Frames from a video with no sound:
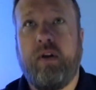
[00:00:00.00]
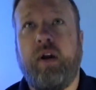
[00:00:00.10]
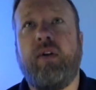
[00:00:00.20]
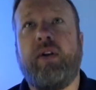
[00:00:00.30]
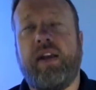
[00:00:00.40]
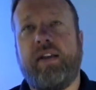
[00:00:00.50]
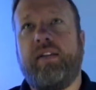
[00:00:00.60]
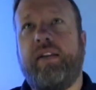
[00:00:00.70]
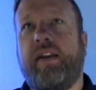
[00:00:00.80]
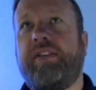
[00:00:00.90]
Okay.
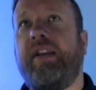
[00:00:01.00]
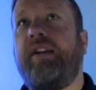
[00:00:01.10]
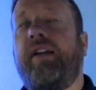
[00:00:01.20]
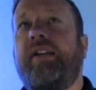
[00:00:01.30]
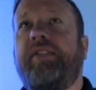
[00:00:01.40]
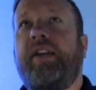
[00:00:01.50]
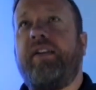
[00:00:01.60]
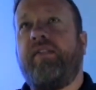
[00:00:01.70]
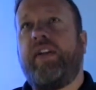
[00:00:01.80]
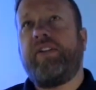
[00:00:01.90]
Yeah, I said in, I said
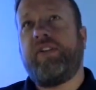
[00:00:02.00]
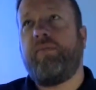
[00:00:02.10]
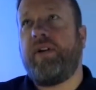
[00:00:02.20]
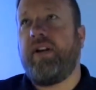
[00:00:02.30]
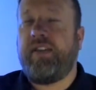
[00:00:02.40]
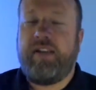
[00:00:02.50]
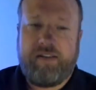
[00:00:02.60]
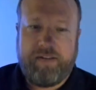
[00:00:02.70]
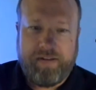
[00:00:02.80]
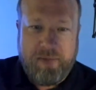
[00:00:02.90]
innovation, but I
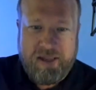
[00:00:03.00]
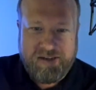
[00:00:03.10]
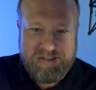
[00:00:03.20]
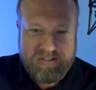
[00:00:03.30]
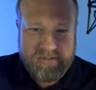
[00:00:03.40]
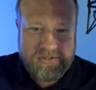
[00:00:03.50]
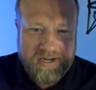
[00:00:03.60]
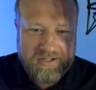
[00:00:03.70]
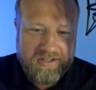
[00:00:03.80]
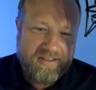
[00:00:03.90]
think I meant industry
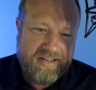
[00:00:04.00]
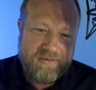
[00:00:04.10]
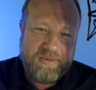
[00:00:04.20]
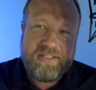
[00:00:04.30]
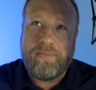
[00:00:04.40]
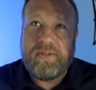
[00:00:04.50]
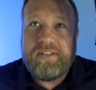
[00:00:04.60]
strategy, and they can be somewhat